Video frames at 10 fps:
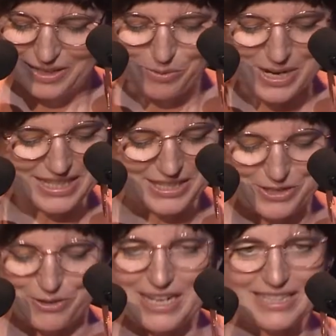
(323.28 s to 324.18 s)
Weird
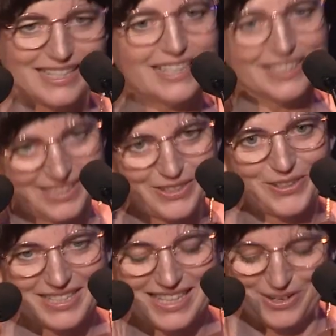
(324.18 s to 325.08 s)
streets that
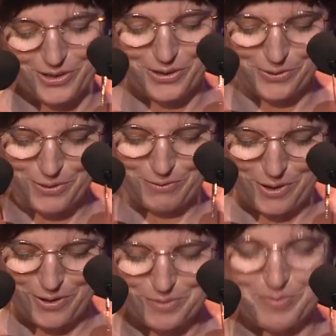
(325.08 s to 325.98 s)
don't say no through
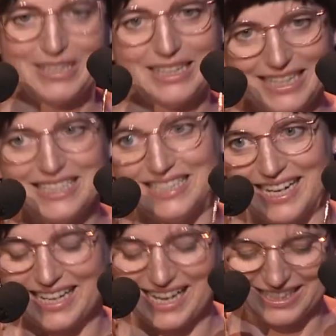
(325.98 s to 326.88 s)
road but lead to
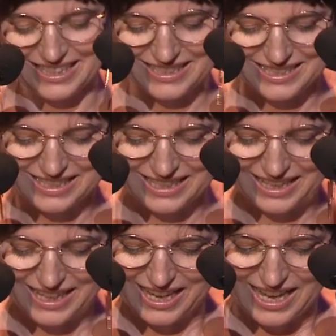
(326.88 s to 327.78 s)
dark alleys.
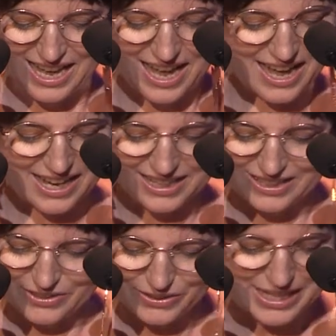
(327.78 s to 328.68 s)
I
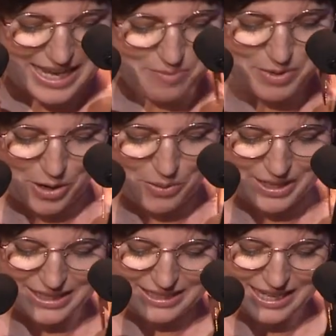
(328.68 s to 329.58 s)
could keep
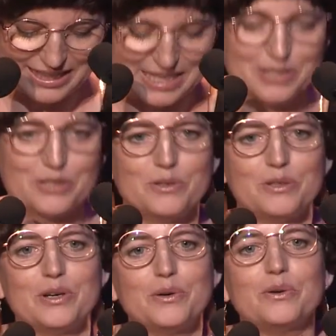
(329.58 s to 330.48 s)
going and get there
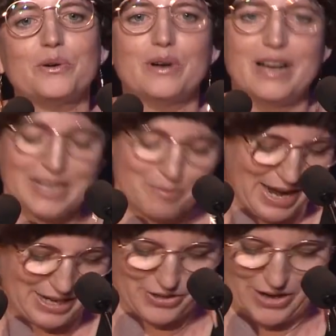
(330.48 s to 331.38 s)
sooner, or I could
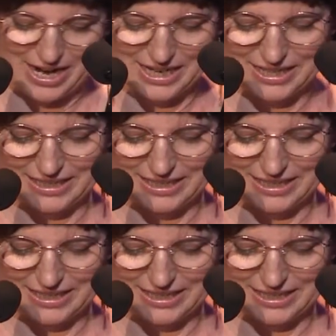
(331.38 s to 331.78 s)
backtrack.